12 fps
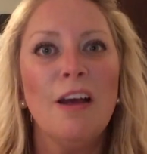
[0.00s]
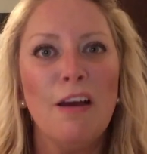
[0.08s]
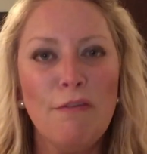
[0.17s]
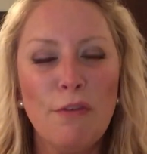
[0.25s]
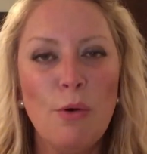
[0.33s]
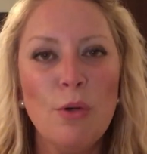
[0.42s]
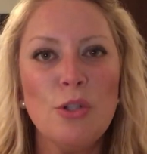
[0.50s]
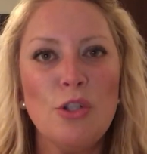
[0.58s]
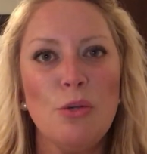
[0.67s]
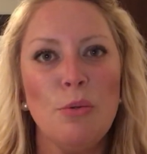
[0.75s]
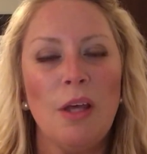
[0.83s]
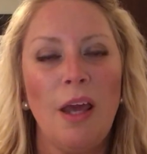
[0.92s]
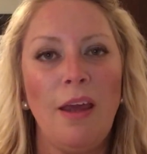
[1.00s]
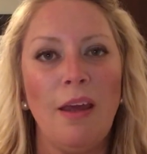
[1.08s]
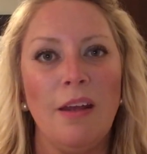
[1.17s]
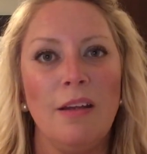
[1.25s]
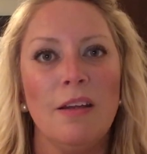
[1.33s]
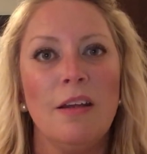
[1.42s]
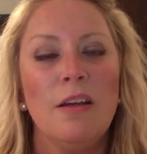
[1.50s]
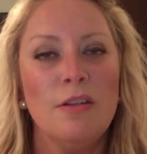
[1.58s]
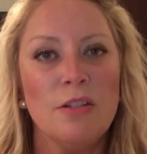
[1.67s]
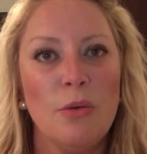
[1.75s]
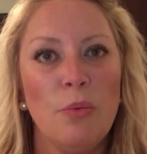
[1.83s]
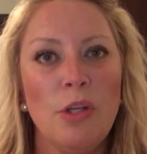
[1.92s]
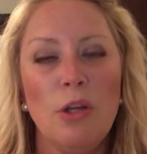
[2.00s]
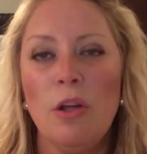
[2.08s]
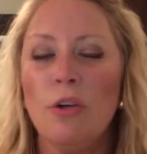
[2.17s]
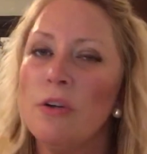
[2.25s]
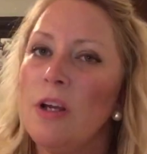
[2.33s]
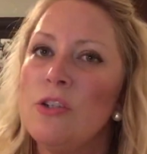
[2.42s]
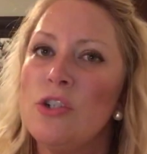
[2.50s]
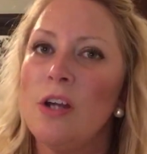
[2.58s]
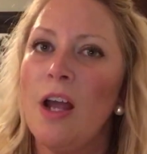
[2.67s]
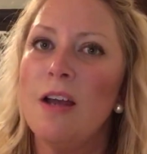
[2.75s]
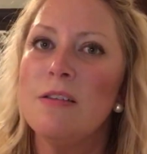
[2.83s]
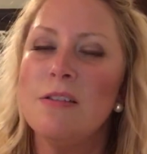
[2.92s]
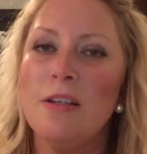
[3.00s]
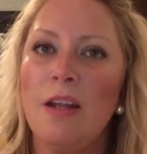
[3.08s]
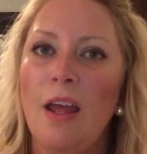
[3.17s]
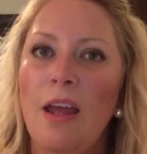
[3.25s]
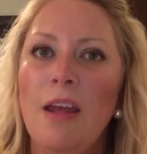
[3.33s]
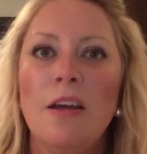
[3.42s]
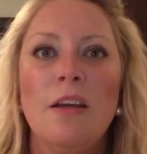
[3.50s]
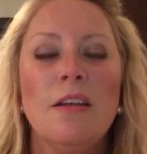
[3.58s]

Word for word: Of course you can. So when you look around your house today,